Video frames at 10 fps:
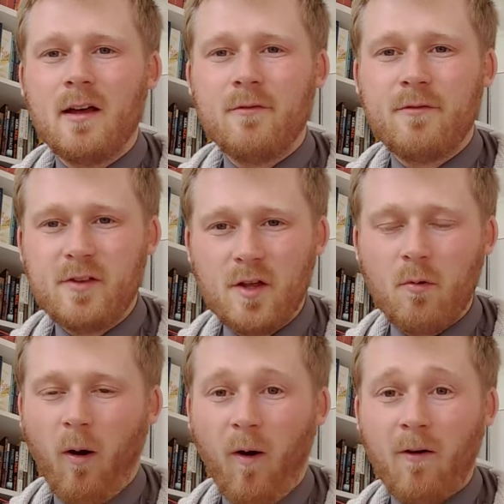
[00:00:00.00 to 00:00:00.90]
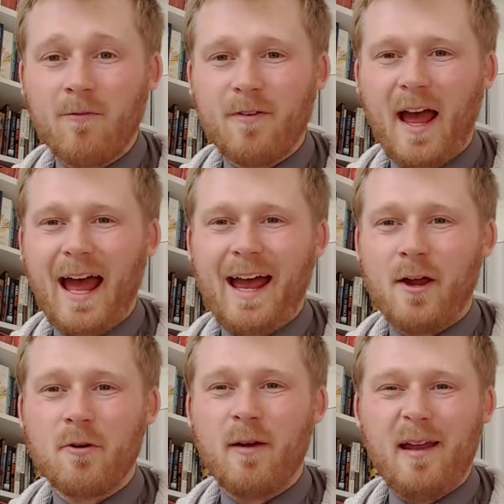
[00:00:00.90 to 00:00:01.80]
view of
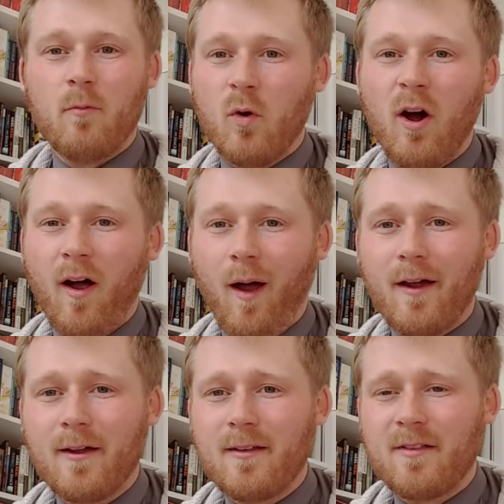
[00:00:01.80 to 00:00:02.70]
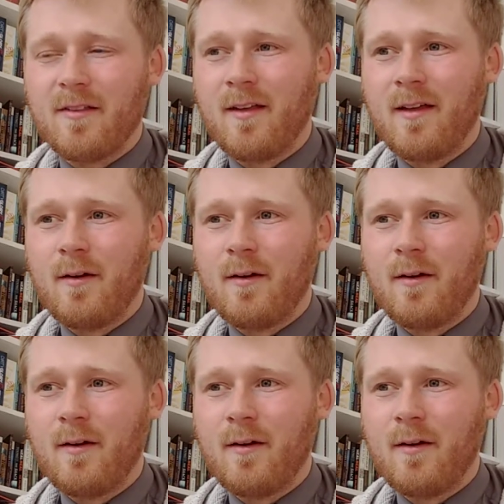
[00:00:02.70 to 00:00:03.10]
how it works,